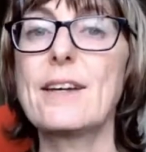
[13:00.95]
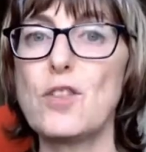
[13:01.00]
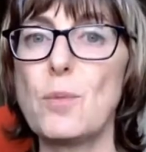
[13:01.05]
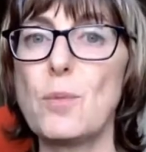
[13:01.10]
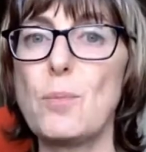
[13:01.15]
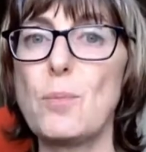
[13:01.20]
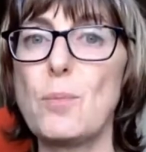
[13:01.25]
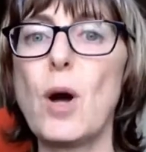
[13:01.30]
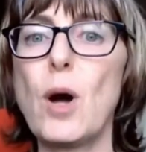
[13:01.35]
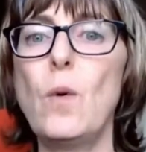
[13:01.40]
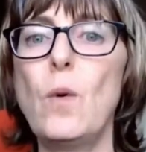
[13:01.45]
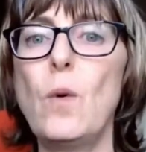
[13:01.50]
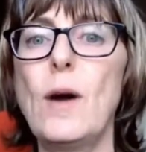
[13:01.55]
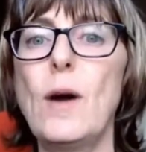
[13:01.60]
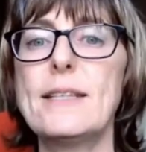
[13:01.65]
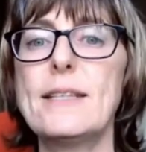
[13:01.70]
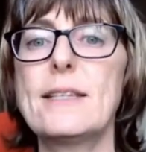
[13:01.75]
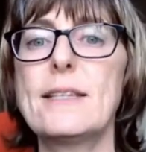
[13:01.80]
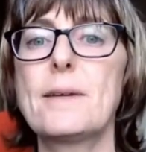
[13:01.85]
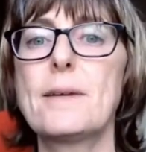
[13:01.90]
to the
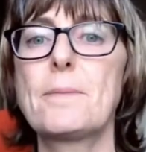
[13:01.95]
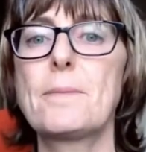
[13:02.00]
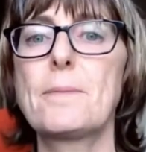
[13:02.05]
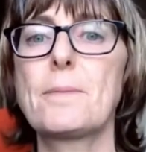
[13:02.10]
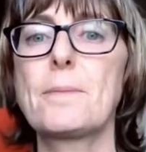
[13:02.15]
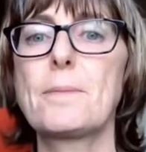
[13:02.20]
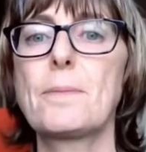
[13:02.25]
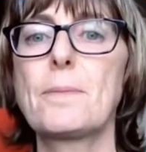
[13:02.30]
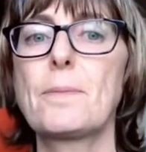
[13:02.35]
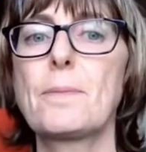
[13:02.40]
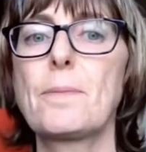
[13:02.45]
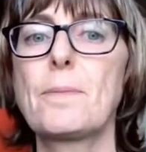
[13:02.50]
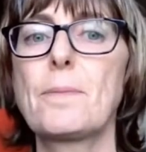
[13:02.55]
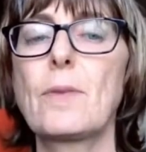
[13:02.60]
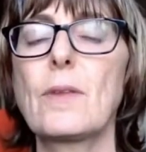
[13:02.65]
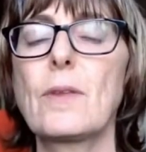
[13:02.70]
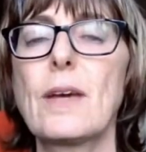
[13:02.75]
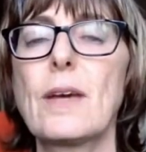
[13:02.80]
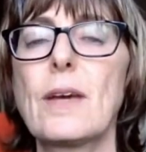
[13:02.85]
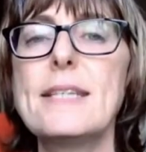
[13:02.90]
poet.
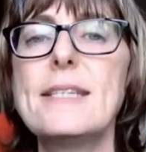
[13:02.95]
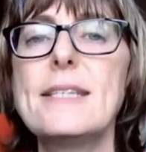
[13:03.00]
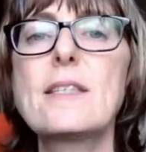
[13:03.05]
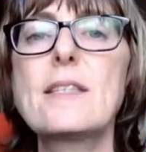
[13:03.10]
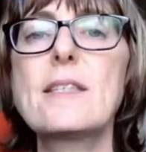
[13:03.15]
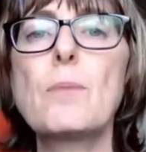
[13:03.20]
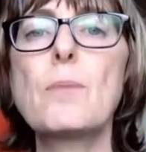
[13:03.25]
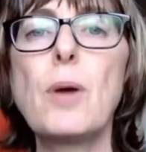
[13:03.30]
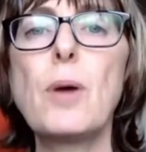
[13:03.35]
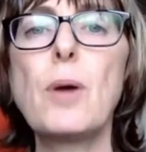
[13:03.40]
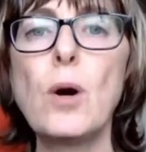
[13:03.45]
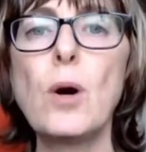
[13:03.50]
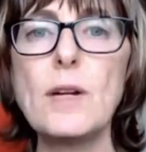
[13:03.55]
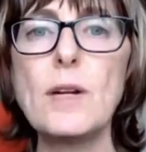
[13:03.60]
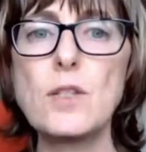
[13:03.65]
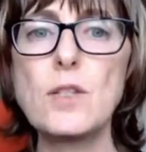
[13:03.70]
It is the poet's